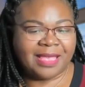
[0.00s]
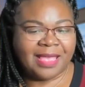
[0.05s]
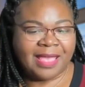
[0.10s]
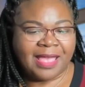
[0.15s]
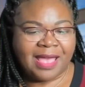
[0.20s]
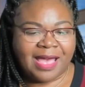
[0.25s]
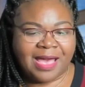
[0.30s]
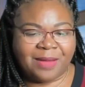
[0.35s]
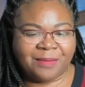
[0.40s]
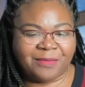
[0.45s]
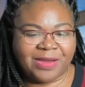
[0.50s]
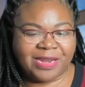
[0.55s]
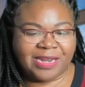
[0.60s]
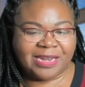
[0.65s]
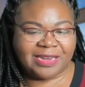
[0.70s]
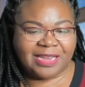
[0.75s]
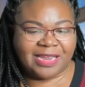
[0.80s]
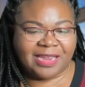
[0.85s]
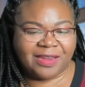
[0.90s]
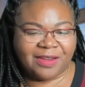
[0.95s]
I'm ready
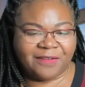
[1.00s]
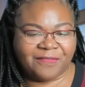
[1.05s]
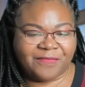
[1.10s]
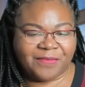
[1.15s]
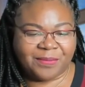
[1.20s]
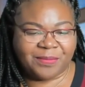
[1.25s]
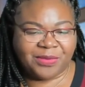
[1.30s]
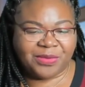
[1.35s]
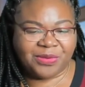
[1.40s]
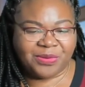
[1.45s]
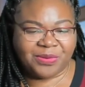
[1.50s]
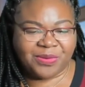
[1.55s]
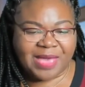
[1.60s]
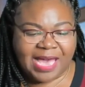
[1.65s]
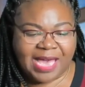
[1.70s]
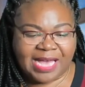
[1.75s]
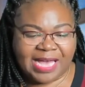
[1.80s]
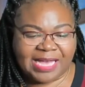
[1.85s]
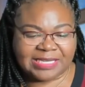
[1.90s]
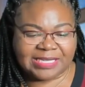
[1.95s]
to hear from you
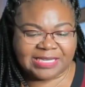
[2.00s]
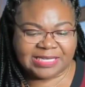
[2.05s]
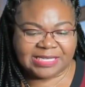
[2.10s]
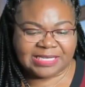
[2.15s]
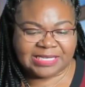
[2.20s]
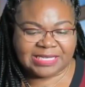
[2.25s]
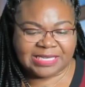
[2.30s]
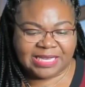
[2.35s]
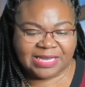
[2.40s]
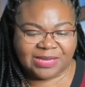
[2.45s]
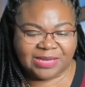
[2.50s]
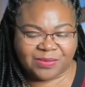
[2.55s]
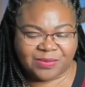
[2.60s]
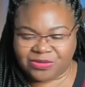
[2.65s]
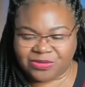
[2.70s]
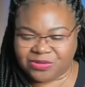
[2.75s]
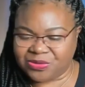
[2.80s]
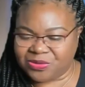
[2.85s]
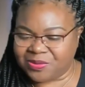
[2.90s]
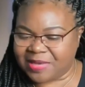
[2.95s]
guys to see
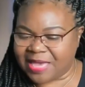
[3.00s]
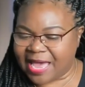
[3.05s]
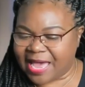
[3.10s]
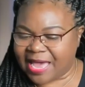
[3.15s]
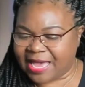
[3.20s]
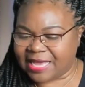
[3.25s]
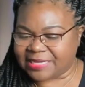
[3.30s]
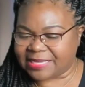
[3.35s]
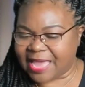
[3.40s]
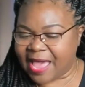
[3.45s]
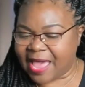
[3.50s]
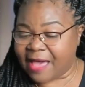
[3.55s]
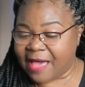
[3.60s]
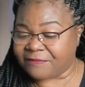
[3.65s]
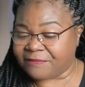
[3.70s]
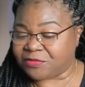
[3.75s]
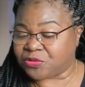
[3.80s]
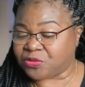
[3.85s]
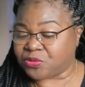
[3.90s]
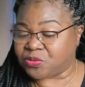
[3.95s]
what you guys
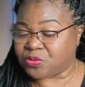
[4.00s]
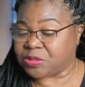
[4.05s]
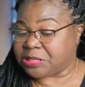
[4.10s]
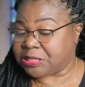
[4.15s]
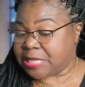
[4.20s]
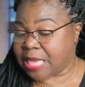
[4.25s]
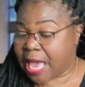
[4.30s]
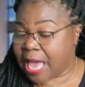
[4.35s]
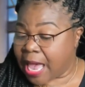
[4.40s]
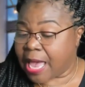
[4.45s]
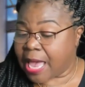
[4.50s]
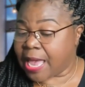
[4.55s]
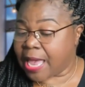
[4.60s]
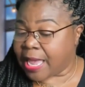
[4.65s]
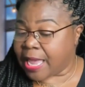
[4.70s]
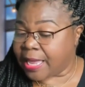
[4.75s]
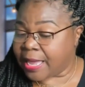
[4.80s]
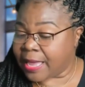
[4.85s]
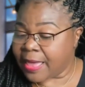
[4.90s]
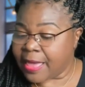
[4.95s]
have to
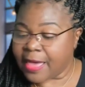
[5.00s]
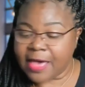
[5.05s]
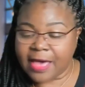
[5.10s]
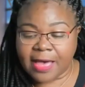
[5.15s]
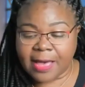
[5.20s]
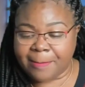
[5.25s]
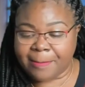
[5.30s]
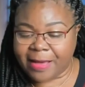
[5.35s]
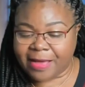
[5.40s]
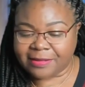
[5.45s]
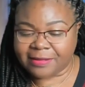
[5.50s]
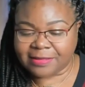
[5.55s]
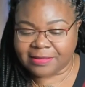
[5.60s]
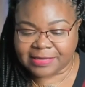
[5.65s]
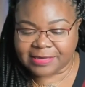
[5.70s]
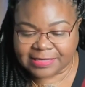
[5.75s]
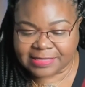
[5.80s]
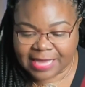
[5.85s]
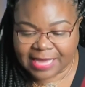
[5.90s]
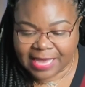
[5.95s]
say about
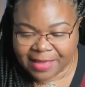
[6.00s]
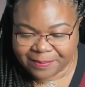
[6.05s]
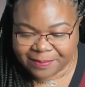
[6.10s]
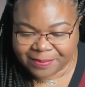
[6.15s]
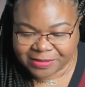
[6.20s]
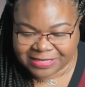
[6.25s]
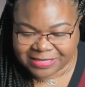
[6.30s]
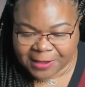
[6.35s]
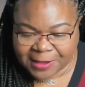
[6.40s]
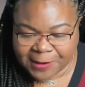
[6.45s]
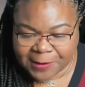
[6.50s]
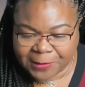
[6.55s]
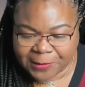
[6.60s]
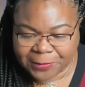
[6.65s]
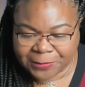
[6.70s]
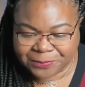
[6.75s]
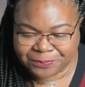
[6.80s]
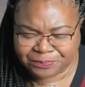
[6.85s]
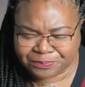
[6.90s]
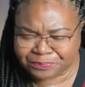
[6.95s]
this
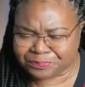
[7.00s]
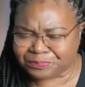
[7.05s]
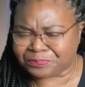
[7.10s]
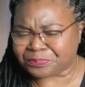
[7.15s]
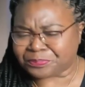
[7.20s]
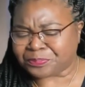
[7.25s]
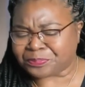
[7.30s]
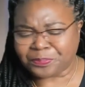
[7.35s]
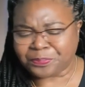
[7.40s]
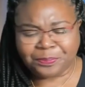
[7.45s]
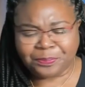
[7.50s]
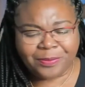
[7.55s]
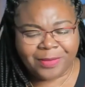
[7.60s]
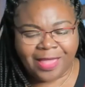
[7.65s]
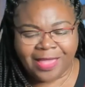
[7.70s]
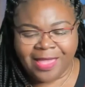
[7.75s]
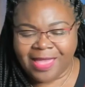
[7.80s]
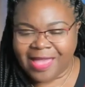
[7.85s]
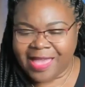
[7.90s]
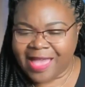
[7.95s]
episode.
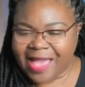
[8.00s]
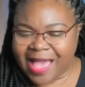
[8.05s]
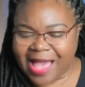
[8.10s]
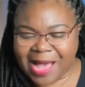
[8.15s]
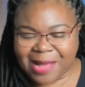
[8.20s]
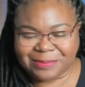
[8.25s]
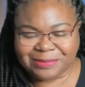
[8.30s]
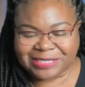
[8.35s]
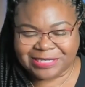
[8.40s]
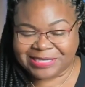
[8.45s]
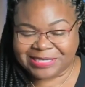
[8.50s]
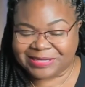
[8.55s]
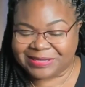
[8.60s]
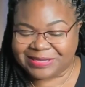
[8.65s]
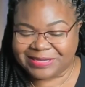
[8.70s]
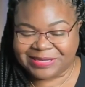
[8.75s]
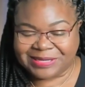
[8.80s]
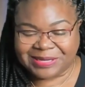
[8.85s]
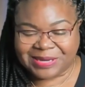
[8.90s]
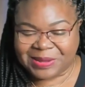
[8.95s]
I'm just,
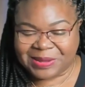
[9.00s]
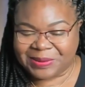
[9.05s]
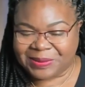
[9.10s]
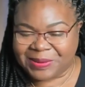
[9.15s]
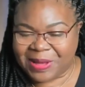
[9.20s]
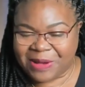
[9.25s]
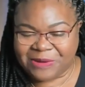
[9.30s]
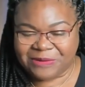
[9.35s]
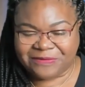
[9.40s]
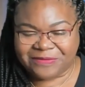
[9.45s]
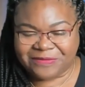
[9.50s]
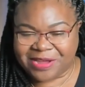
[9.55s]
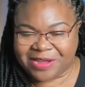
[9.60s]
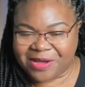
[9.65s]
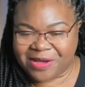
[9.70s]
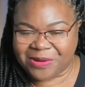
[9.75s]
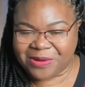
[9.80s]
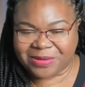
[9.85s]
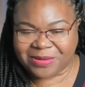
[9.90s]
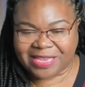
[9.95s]
over the
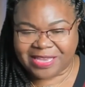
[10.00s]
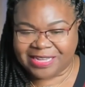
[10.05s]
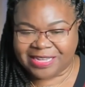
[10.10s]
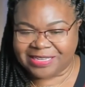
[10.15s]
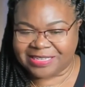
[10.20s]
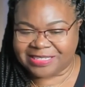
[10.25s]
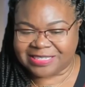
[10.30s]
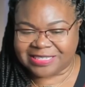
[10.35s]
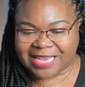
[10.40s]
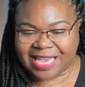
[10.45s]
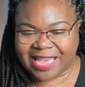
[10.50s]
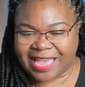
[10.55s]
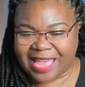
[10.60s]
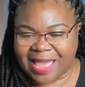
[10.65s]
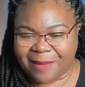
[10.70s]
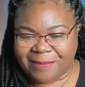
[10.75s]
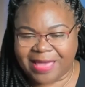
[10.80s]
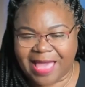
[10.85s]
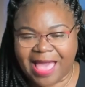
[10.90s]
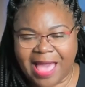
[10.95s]
whole Kenya shade.
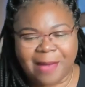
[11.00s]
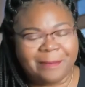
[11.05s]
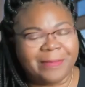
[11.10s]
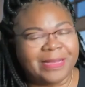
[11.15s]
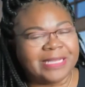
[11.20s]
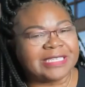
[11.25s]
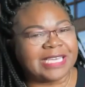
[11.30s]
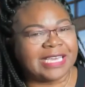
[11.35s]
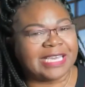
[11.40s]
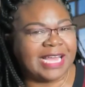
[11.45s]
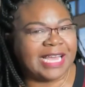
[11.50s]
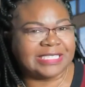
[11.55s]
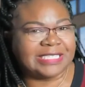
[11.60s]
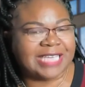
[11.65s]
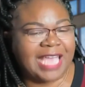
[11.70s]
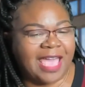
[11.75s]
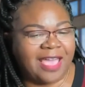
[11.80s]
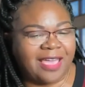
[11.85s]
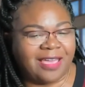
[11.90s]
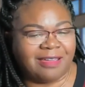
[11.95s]
I mean, how much can I
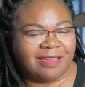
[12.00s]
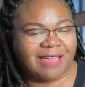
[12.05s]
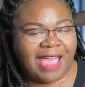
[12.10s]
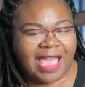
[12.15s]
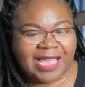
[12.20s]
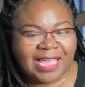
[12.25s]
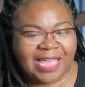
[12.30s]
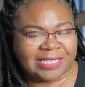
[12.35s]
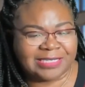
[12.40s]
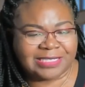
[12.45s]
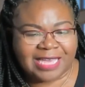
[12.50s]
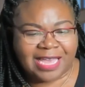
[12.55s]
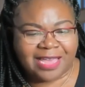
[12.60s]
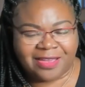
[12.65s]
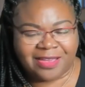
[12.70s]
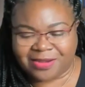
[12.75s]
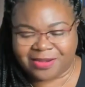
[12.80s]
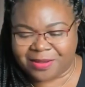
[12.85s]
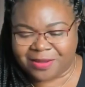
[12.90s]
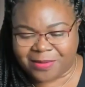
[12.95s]
shade her? I can't shade
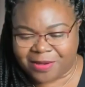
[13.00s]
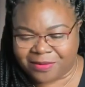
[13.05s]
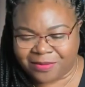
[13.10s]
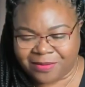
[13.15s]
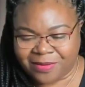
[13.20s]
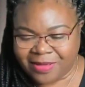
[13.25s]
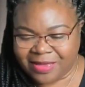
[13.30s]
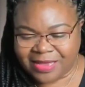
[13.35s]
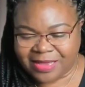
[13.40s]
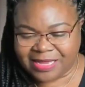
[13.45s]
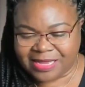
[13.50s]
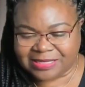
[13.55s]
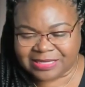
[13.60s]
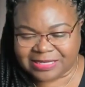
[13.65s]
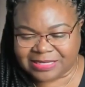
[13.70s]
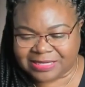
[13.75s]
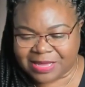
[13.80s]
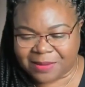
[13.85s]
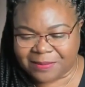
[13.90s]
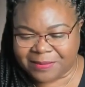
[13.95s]
her no more. It's
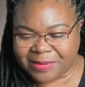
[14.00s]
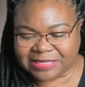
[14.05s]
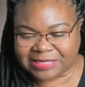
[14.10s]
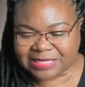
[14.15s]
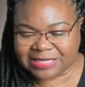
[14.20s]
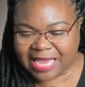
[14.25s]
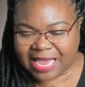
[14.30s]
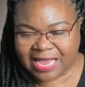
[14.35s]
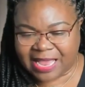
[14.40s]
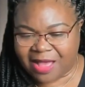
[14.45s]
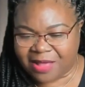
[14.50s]
just so much shade.